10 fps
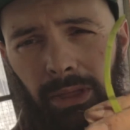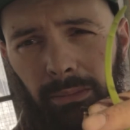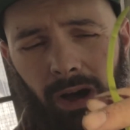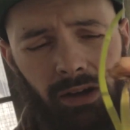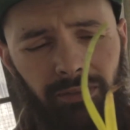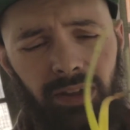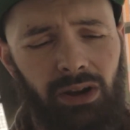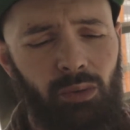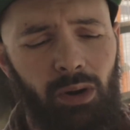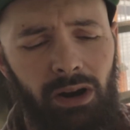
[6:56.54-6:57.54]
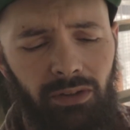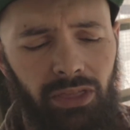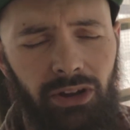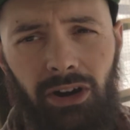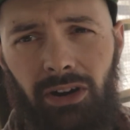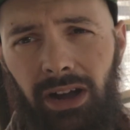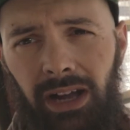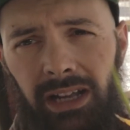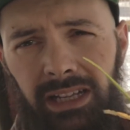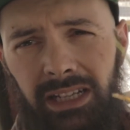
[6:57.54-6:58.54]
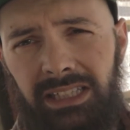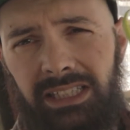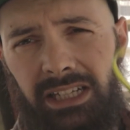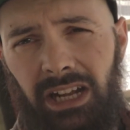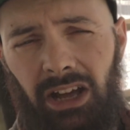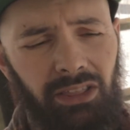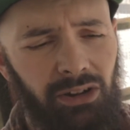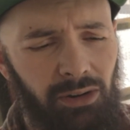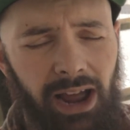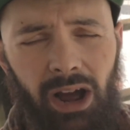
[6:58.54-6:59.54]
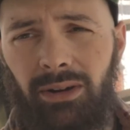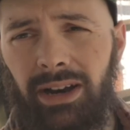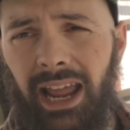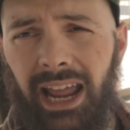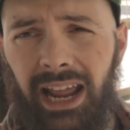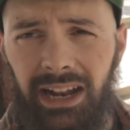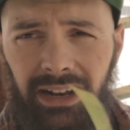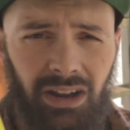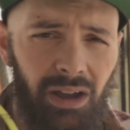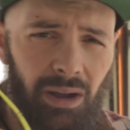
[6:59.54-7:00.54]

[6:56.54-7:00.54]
them off here wherever they're sitting out of the ground, and